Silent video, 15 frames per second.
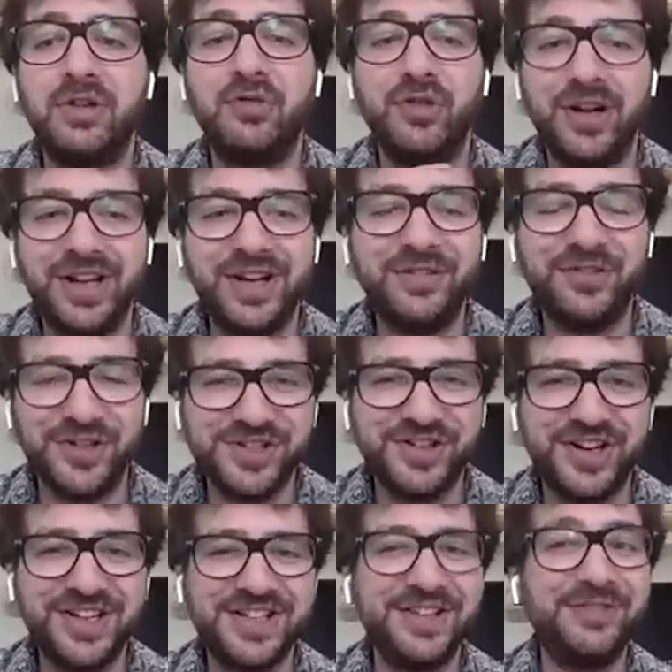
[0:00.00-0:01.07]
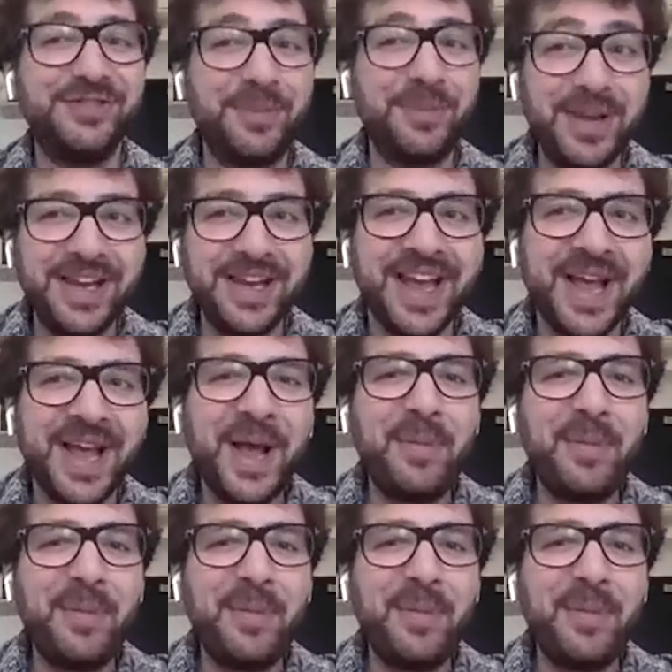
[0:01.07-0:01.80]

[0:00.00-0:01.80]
really frustrating for me,